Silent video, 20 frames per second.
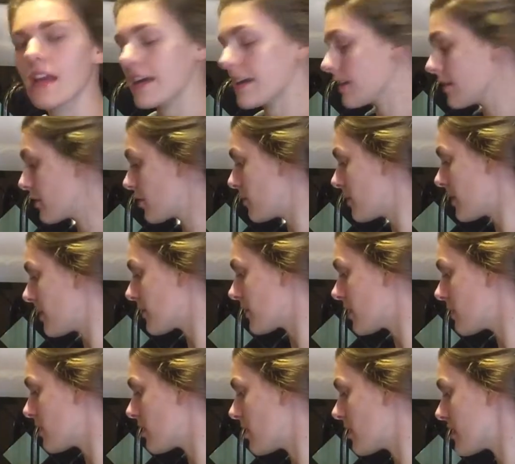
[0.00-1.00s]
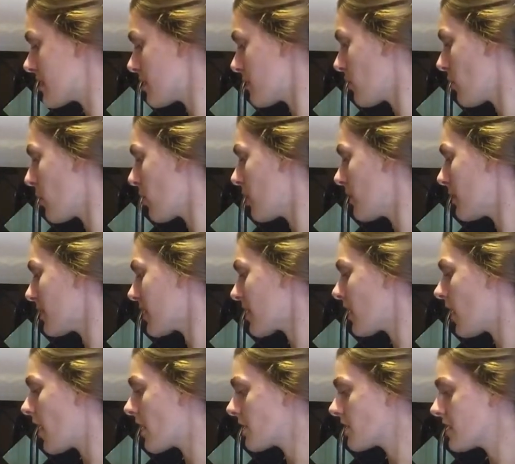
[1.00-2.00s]
like a little bit of community support, but the
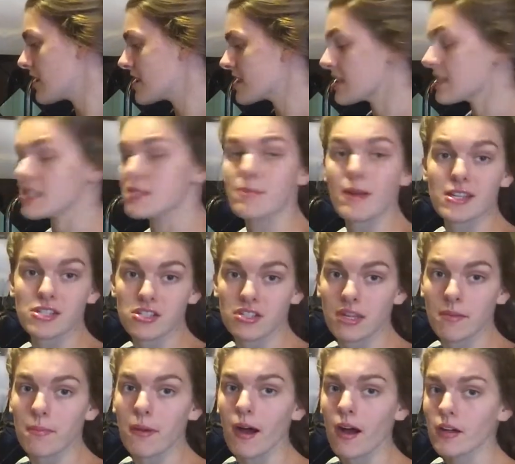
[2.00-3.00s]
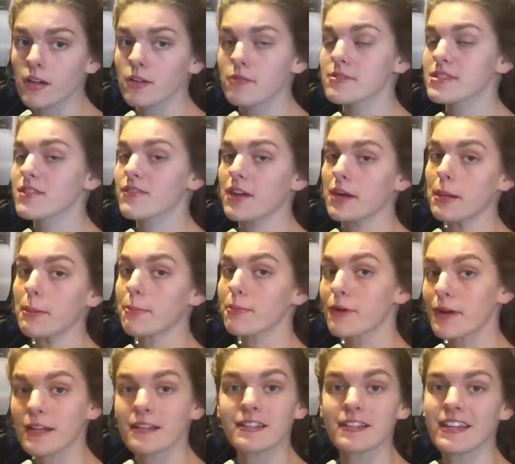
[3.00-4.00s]
Connollys, and especially Puck, who is a very
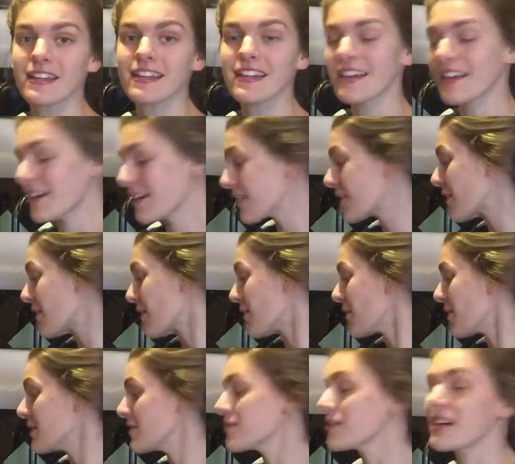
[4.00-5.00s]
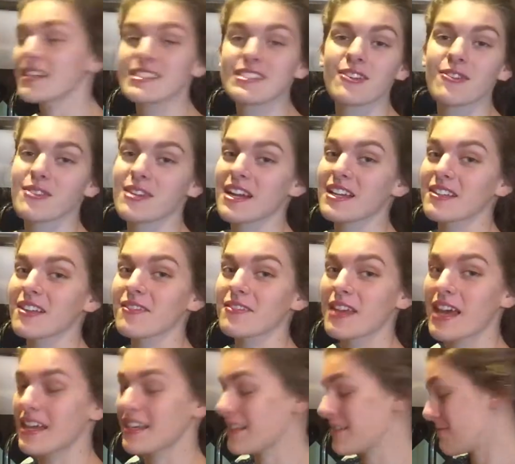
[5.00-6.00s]
prickly girl, and you guys know that I
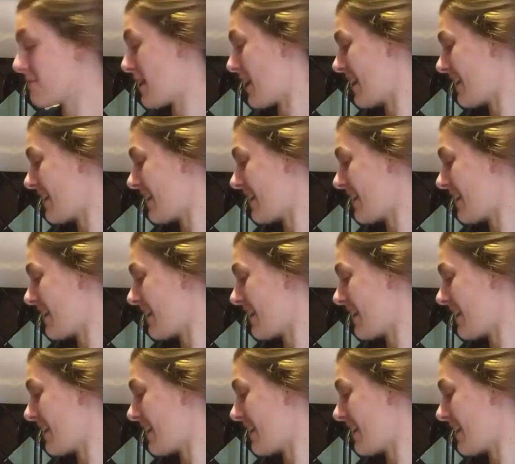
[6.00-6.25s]
love that in